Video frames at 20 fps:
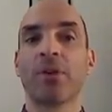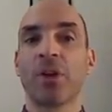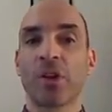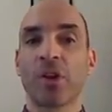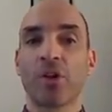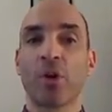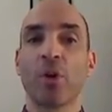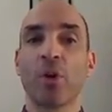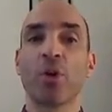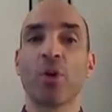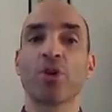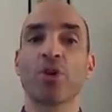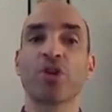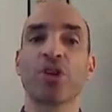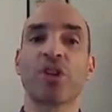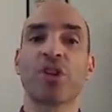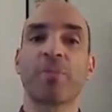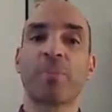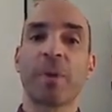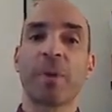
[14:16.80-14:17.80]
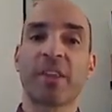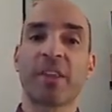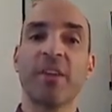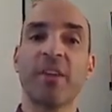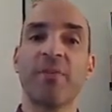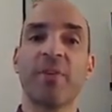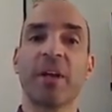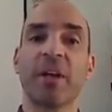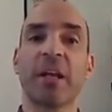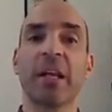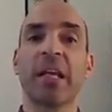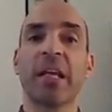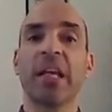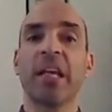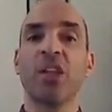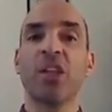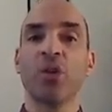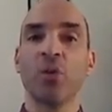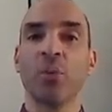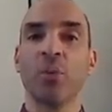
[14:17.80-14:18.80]
The resolution
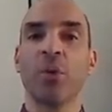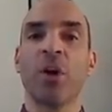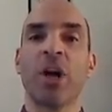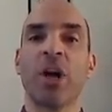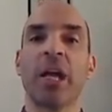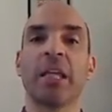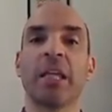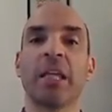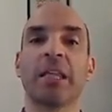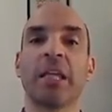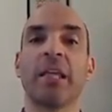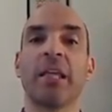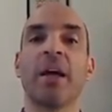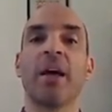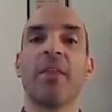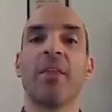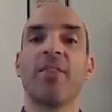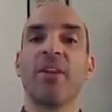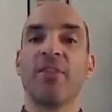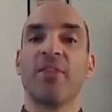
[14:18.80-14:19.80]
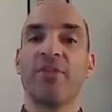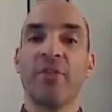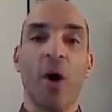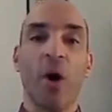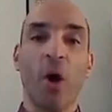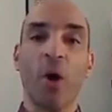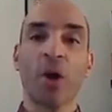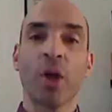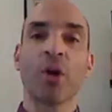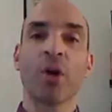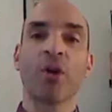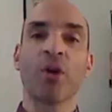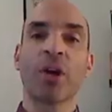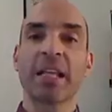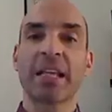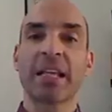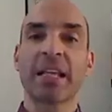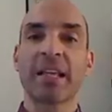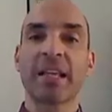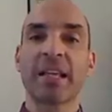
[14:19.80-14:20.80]
specifically enumerated the following
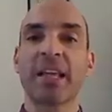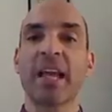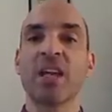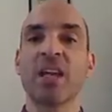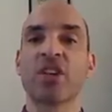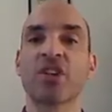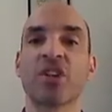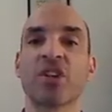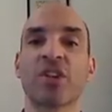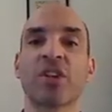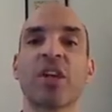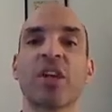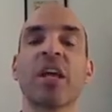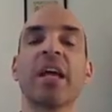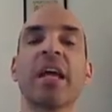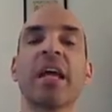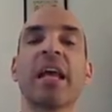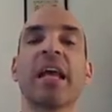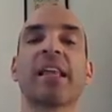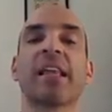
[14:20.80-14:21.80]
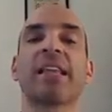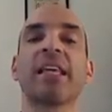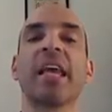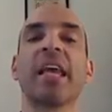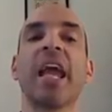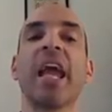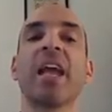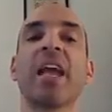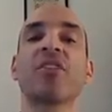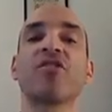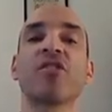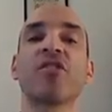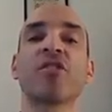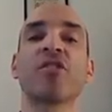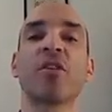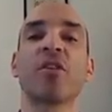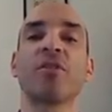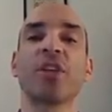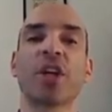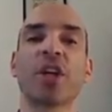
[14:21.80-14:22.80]
organizations as the
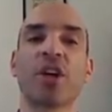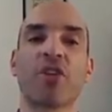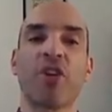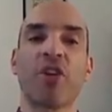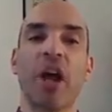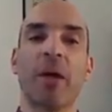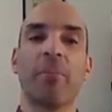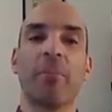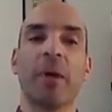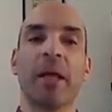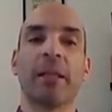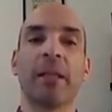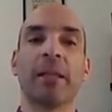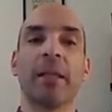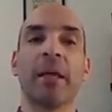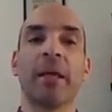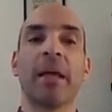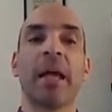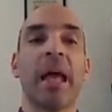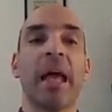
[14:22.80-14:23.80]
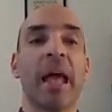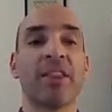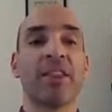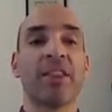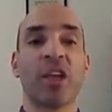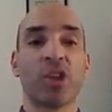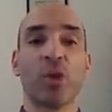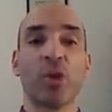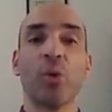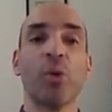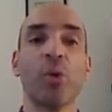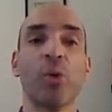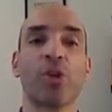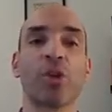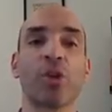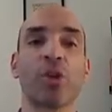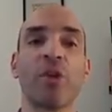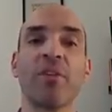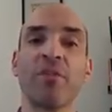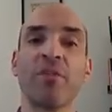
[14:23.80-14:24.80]
agents of the Kremlin and the
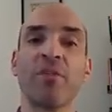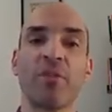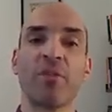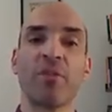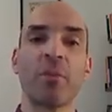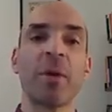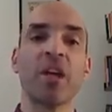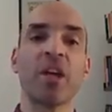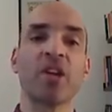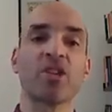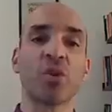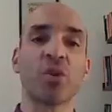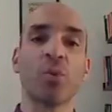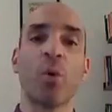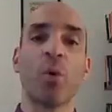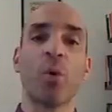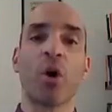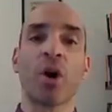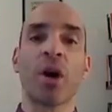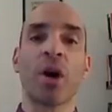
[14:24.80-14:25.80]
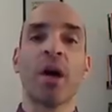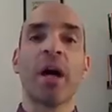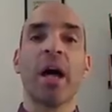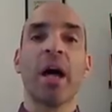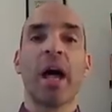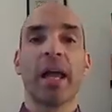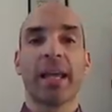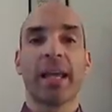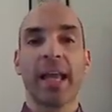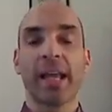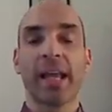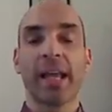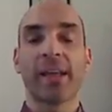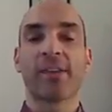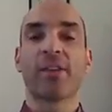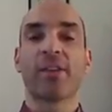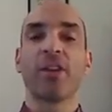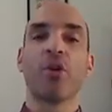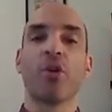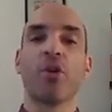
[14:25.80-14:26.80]
tools of information war
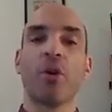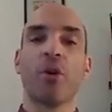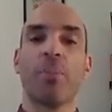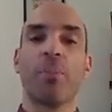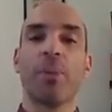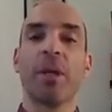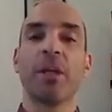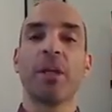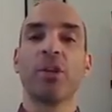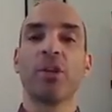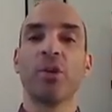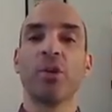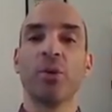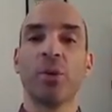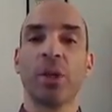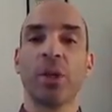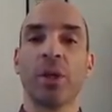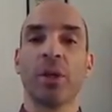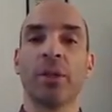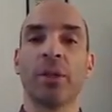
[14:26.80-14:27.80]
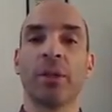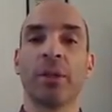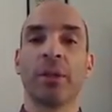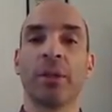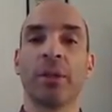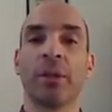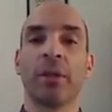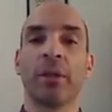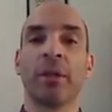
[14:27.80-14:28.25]
against the European Union: